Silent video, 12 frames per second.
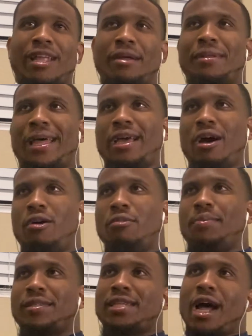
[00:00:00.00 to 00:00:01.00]
They were like, oh,
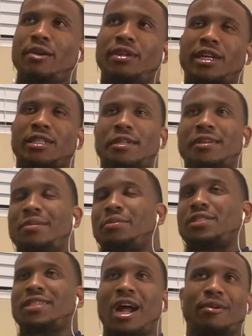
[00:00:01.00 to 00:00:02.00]
but Tyrese. Look at the
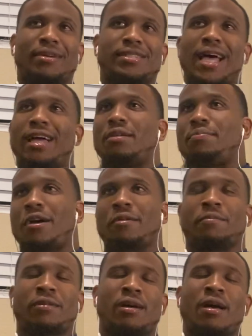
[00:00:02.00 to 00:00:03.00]
numbers Tyrese Haliburton
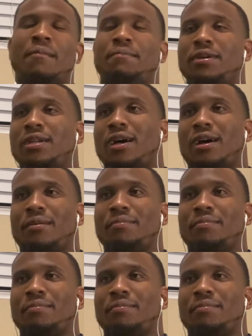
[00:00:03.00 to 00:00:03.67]
put put up.